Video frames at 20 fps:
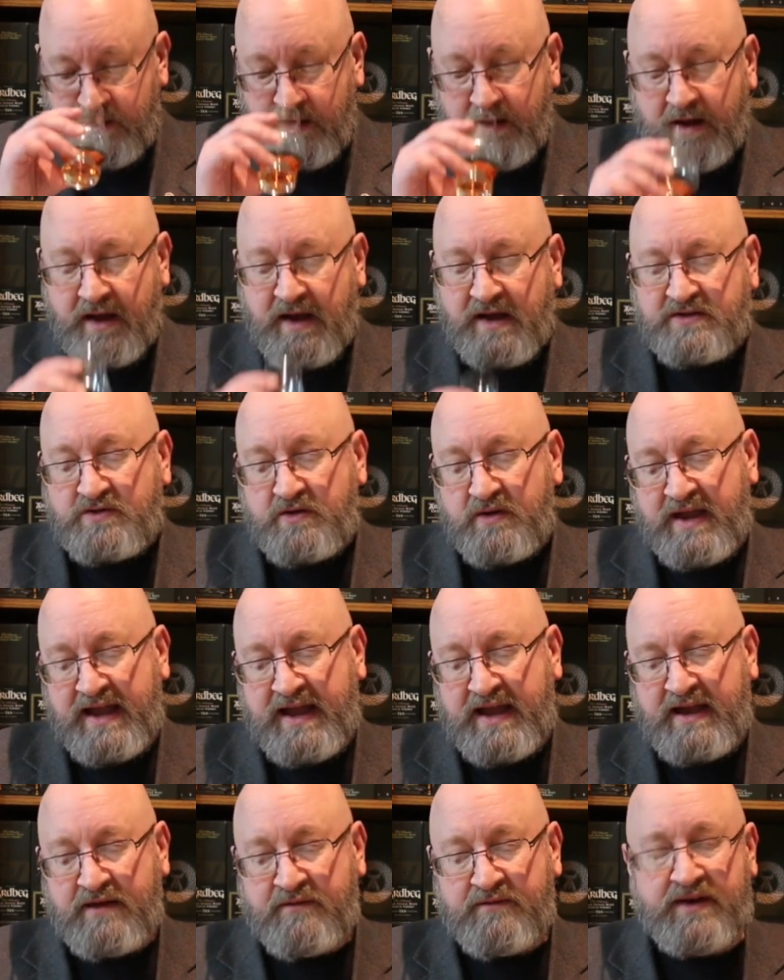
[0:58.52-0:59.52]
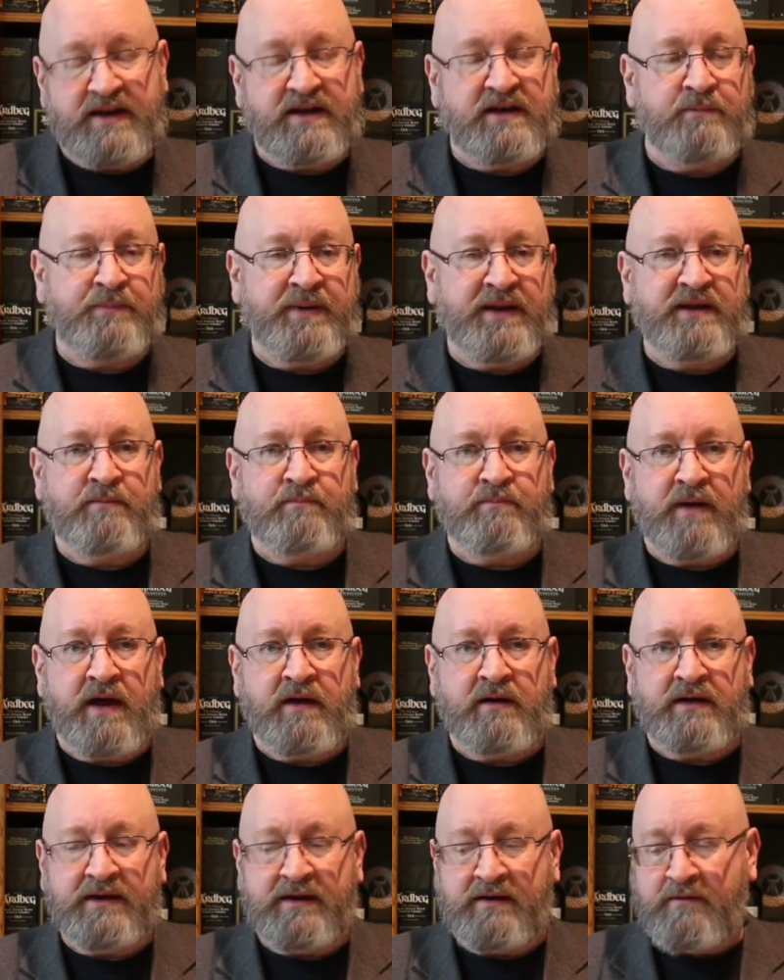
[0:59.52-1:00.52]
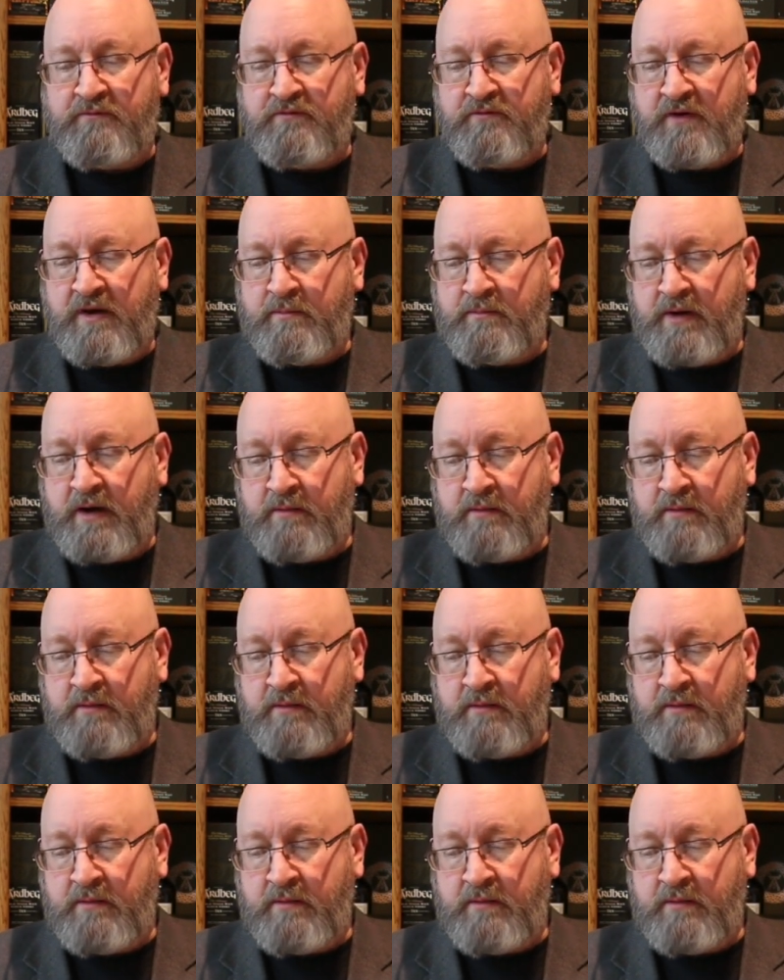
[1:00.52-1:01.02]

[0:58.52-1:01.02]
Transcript: I also have an independent bottling from